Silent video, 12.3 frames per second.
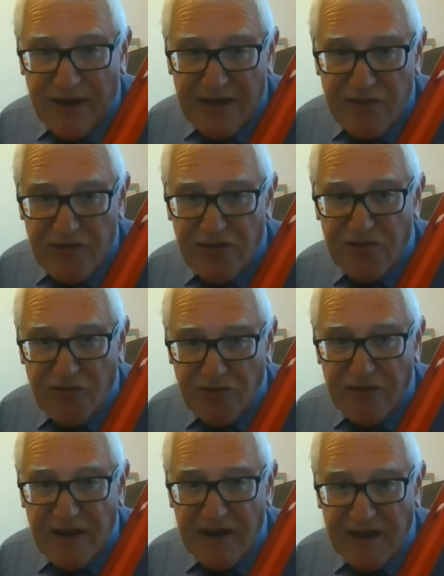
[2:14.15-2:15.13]
and just
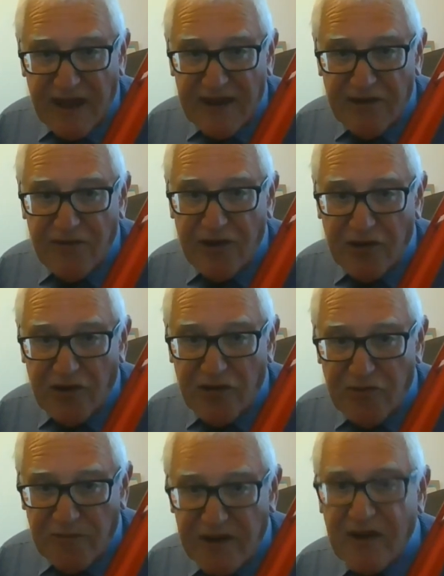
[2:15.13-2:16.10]
do that again on your
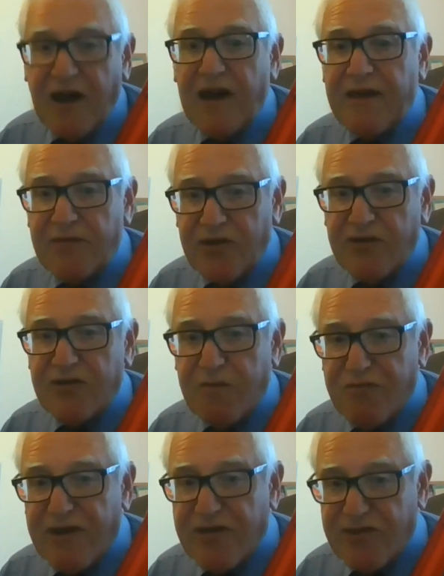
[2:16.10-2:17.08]
own, but I'm going to
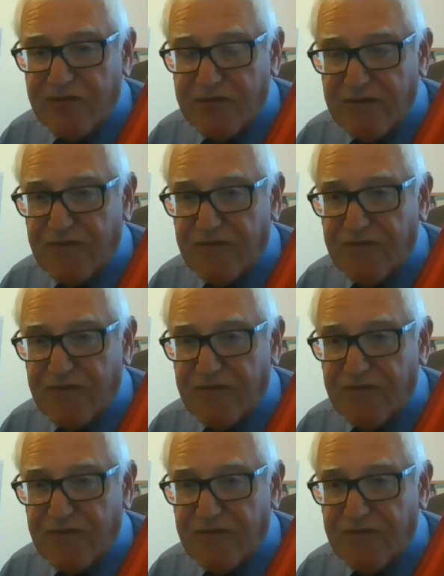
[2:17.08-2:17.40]
press on.